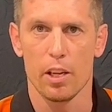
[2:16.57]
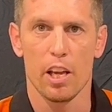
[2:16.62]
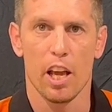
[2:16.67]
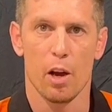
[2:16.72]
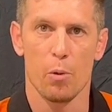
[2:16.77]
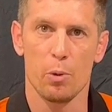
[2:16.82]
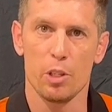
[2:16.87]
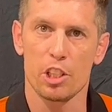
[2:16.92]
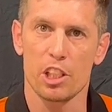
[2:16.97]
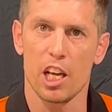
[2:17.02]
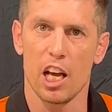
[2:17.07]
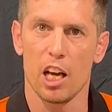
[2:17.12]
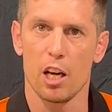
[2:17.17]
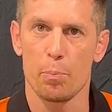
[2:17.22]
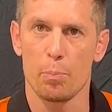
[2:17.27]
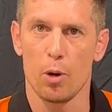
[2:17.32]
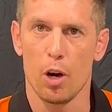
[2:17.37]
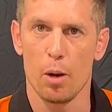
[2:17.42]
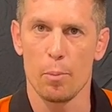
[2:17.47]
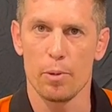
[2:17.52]
And which color
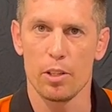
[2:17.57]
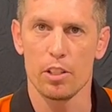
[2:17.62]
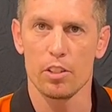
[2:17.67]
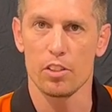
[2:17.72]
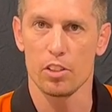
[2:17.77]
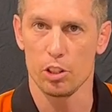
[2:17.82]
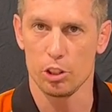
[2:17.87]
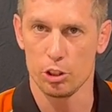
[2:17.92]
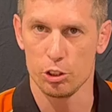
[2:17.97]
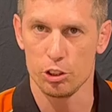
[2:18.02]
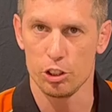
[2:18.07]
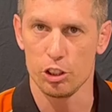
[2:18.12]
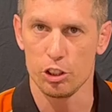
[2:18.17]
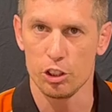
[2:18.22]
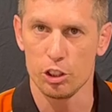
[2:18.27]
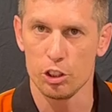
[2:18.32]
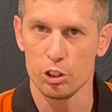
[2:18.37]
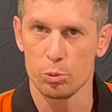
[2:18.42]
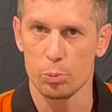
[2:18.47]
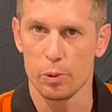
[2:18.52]
primer should you
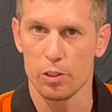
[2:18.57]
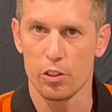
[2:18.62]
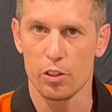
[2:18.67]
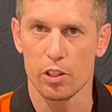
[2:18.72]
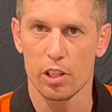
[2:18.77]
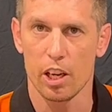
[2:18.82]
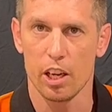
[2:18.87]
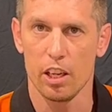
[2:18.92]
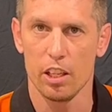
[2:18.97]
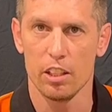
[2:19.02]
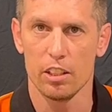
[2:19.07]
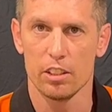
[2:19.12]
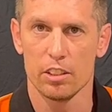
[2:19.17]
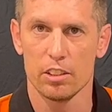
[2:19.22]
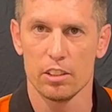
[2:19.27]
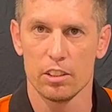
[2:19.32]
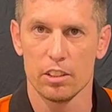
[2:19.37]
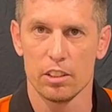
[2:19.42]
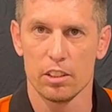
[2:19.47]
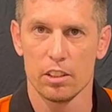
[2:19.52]
use with your color?
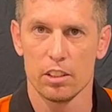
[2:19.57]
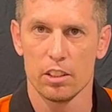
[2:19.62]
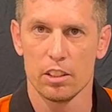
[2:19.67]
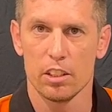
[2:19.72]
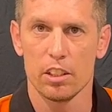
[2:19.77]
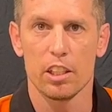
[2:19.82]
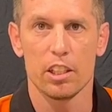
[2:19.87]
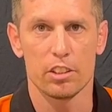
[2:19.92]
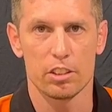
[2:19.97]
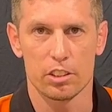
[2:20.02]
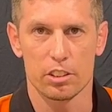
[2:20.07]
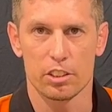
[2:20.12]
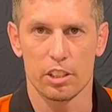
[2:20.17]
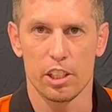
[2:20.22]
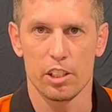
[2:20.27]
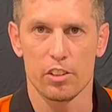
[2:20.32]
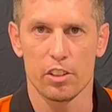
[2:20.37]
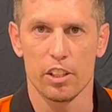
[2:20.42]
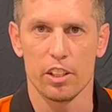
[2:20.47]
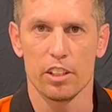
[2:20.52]
It's a
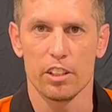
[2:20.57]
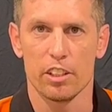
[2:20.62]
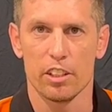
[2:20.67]
secret.